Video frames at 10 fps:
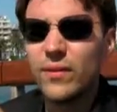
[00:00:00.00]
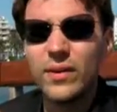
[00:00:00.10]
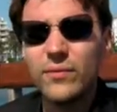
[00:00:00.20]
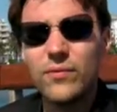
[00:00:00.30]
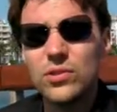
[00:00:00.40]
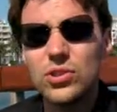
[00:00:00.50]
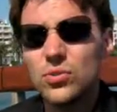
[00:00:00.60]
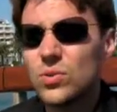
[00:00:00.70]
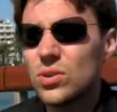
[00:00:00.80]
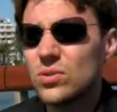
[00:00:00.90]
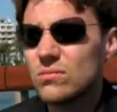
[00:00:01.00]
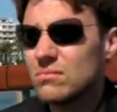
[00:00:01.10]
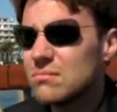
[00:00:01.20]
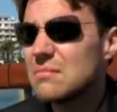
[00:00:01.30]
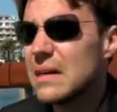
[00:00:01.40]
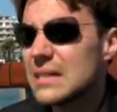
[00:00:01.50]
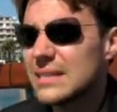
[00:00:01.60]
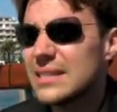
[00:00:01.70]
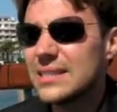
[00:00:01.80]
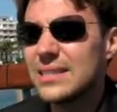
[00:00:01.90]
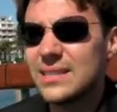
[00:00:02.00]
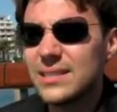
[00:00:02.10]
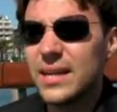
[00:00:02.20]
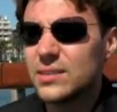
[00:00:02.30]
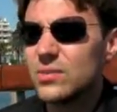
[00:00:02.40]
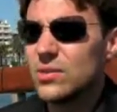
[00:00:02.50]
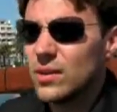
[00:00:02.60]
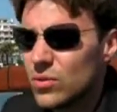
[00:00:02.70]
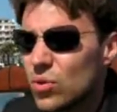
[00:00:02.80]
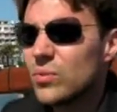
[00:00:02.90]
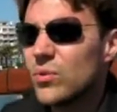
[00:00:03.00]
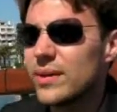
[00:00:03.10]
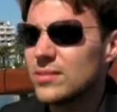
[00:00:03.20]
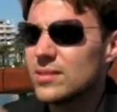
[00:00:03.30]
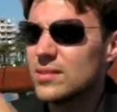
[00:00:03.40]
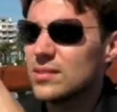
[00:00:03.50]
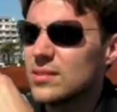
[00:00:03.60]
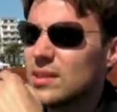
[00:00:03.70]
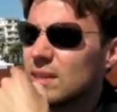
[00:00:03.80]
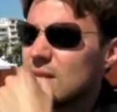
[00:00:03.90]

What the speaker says: very virtual existence next to their normal existence.